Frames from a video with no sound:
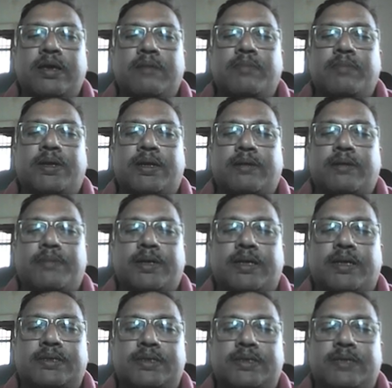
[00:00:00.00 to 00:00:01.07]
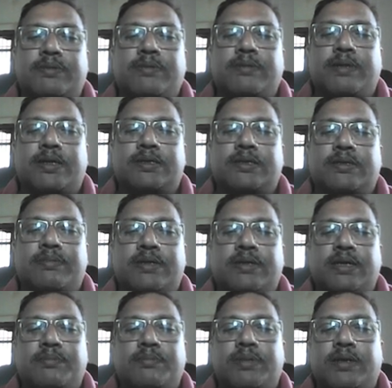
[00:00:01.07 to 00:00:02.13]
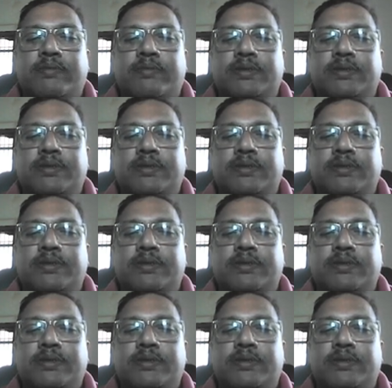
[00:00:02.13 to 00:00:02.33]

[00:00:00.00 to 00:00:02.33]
metastable. Metastable, keep it there.